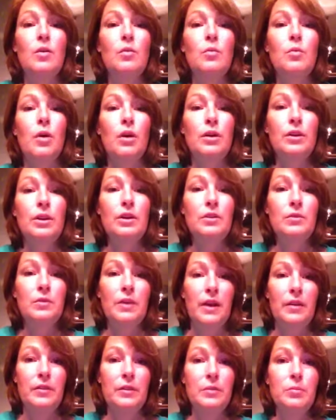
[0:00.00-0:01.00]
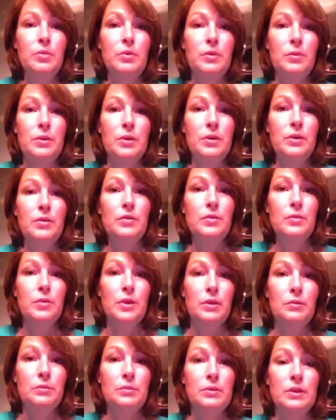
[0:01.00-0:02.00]
walking around the perimeter of the
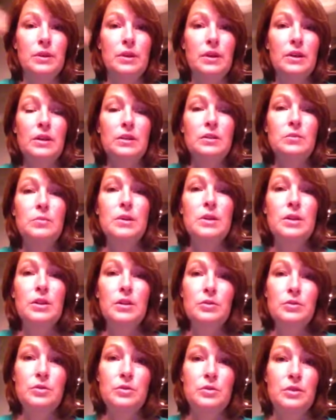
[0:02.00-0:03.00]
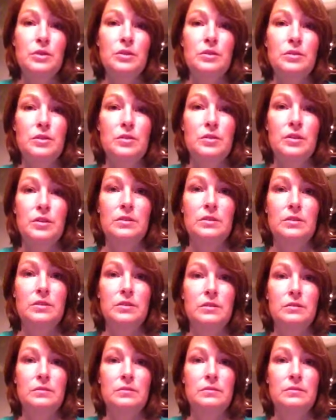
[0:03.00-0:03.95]
room to be closer to the students.